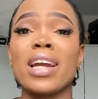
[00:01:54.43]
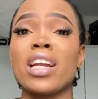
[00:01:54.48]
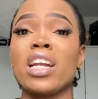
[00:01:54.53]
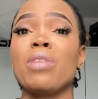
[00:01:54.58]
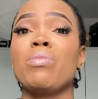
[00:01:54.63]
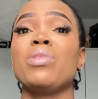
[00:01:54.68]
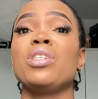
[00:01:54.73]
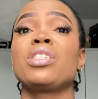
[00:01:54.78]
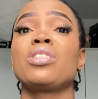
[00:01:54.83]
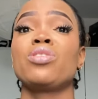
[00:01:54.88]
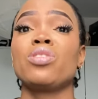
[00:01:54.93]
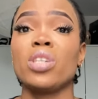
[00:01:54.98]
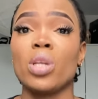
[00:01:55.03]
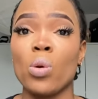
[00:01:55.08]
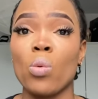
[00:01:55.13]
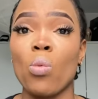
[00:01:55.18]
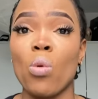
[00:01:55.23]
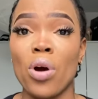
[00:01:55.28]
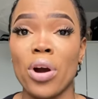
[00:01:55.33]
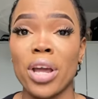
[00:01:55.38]
is
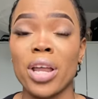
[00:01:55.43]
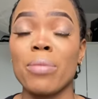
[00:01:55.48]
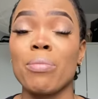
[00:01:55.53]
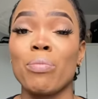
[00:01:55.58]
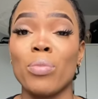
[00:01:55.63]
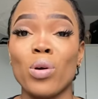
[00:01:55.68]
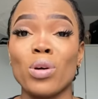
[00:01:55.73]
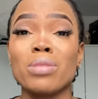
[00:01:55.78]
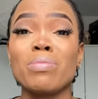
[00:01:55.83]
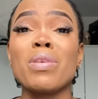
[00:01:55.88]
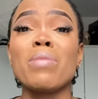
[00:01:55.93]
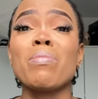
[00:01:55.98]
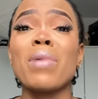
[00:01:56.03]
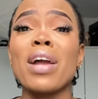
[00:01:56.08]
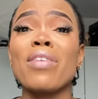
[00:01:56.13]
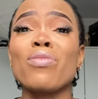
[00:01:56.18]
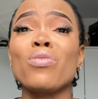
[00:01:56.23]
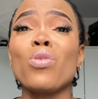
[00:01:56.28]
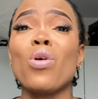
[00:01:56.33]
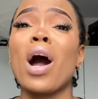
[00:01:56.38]
really working, but be
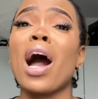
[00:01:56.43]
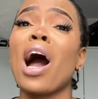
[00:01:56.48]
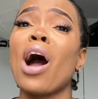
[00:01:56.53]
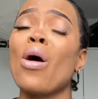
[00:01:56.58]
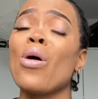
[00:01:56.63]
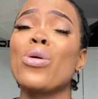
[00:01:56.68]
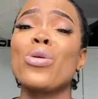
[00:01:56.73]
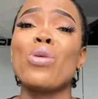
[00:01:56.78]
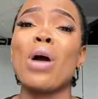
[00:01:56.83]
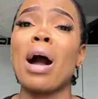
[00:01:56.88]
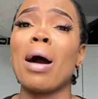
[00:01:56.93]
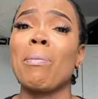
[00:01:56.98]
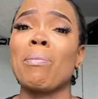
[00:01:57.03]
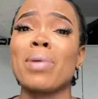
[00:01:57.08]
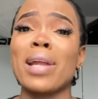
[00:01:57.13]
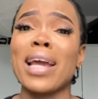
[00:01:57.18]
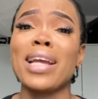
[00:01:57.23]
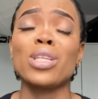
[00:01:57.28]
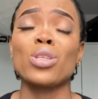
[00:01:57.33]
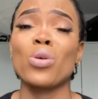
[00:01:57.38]
mindful of how you
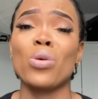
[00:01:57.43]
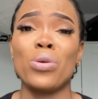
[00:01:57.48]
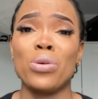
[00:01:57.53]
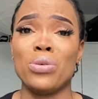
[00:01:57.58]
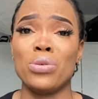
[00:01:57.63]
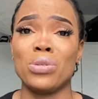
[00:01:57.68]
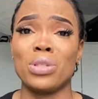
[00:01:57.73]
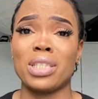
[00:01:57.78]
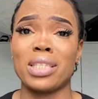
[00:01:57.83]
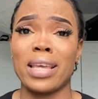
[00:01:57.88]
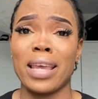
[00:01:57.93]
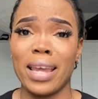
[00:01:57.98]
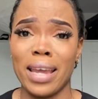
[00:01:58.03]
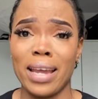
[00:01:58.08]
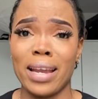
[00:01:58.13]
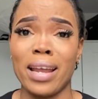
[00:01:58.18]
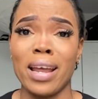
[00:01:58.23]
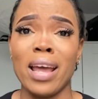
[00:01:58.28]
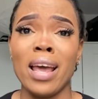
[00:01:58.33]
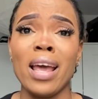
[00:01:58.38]
apply it on your
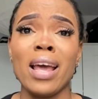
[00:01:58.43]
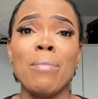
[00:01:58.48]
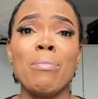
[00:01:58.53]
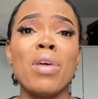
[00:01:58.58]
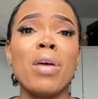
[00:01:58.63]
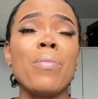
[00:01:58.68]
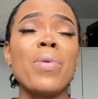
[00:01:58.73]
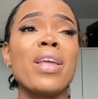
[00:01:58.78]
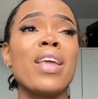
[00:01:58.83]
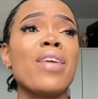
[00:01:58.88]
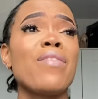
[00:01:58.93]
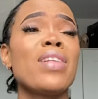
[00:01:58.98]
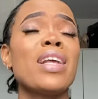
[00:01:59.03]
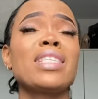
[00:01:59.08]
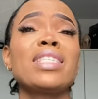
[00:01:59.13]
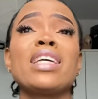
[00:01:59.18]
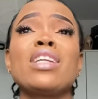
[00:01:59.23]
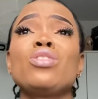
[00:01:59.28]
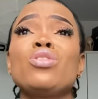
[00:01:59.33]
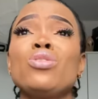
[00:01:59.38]
skin. Maybe if
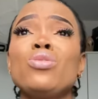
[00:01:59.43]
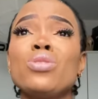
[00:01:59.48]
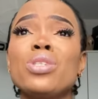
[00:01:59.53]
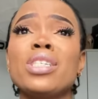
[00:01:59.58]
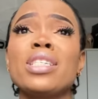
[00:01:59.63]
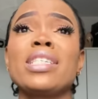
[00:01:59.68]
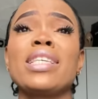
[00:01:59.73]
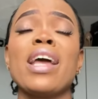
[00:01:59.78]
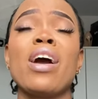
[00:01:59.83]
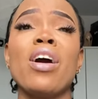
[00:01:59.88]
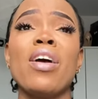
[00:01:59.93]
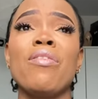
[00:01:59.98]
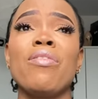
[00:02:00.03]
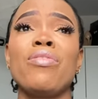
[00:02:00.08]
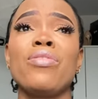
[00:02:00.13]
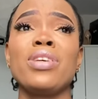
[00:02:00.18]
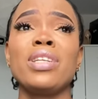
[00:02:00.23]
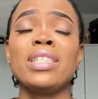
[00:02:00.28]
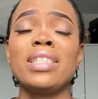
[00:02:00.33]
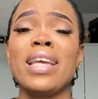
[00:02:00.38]
they said use it
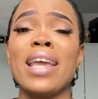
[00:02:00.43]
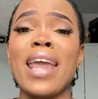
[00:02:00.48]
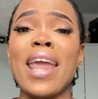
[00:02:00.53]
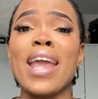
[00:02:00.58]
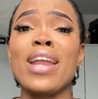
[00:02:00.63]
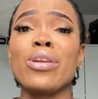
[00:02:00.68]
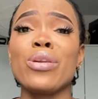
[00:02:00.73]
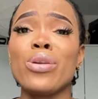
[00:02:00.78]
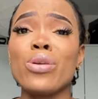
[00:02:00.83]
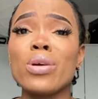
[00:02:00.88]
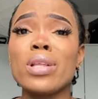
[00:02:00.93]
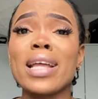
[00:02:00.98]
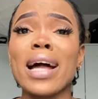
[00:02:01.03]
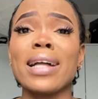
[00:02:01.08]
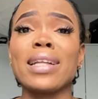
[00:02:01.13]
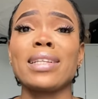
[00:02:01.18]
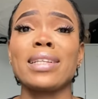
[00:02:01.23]
every day and you know that